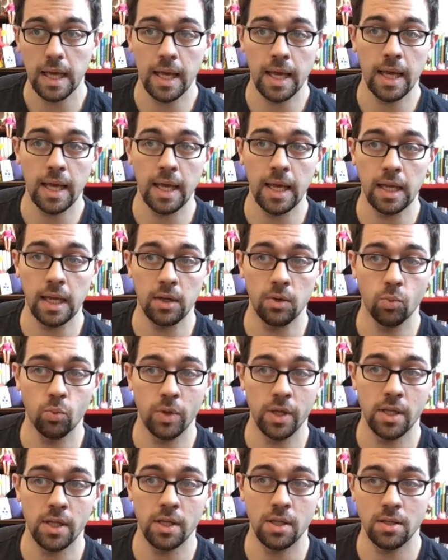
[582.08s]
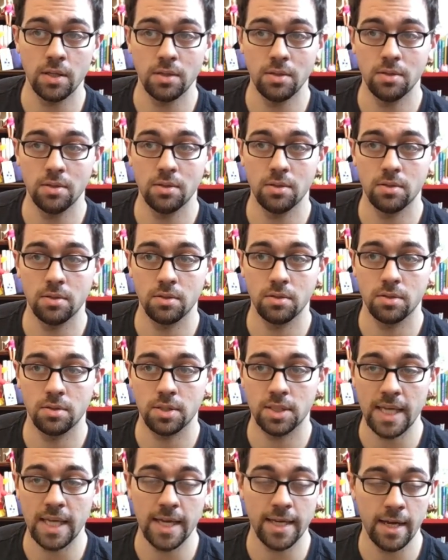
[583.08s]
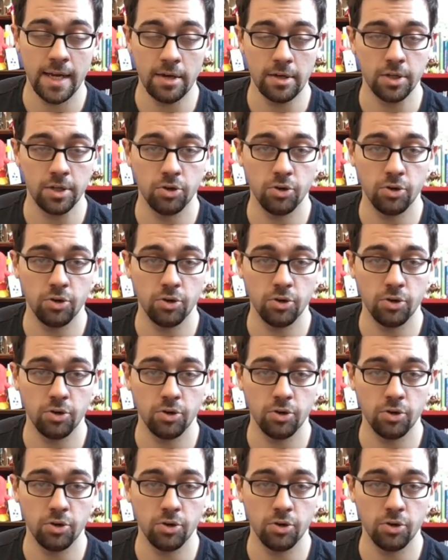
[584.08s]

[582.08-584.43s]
And we sat down